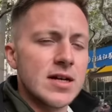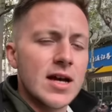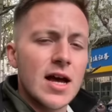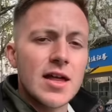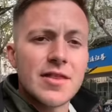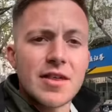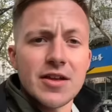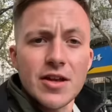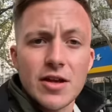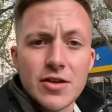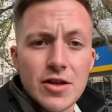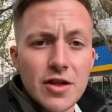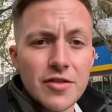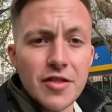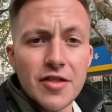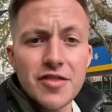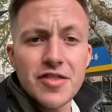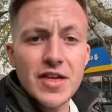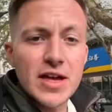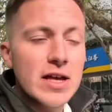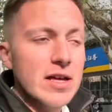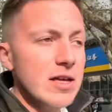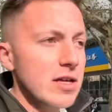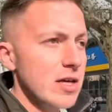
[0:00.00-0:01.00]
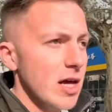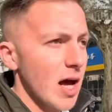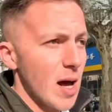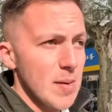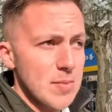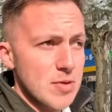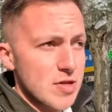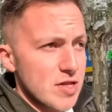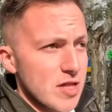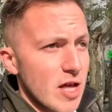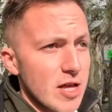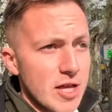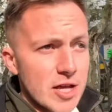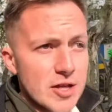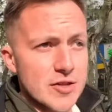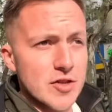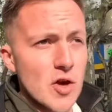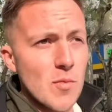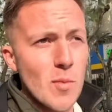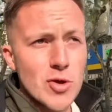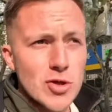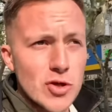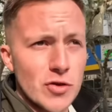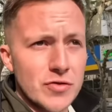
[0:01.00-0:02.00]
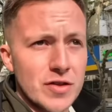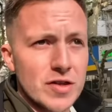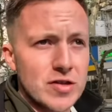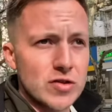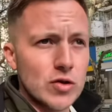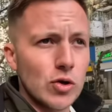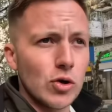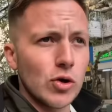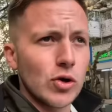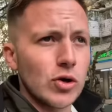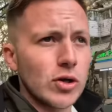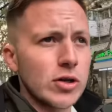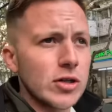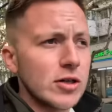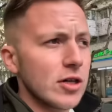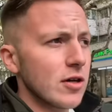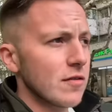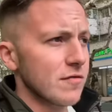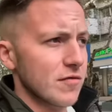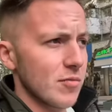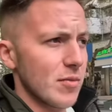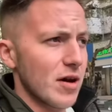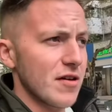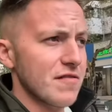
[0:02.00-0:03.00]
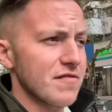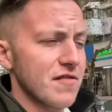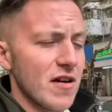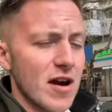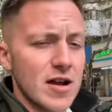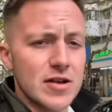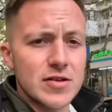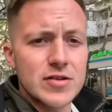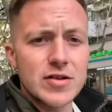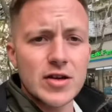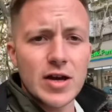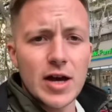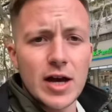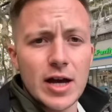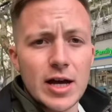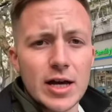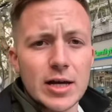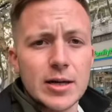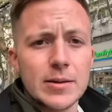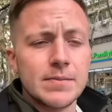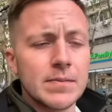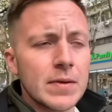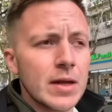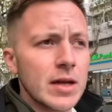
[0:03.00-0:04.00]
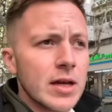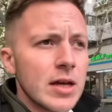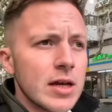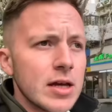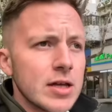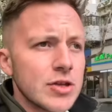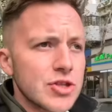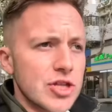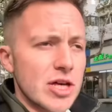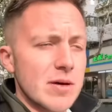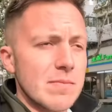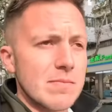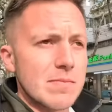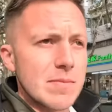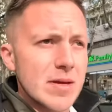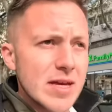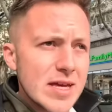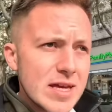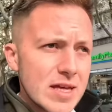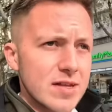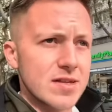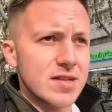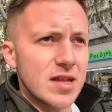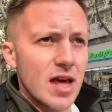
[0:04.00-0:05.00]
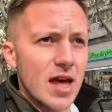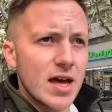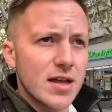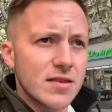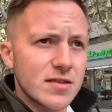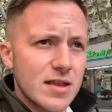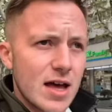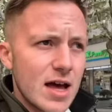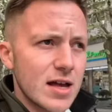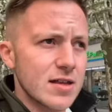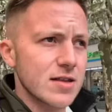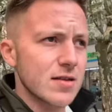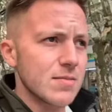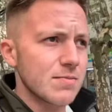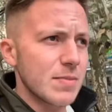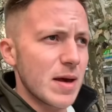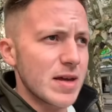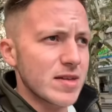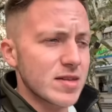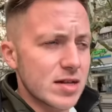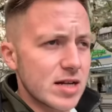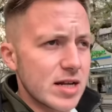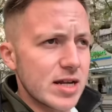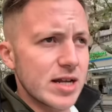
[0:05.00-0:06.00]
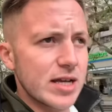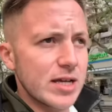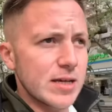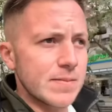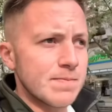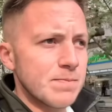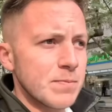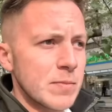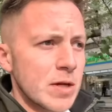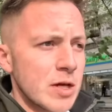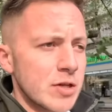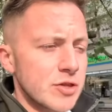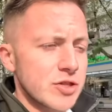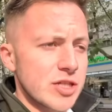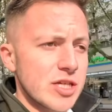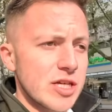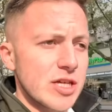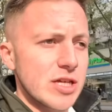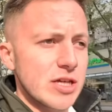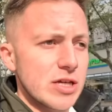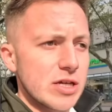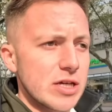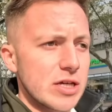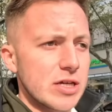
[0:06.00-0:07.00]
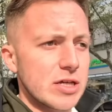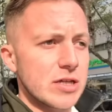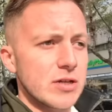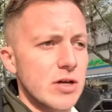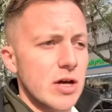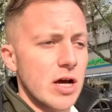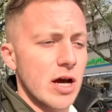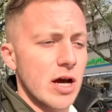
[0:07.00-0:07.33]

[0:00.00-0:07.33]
And then another thing, I'm just learning so much on this tour from my friend Jim. He's saying that basically the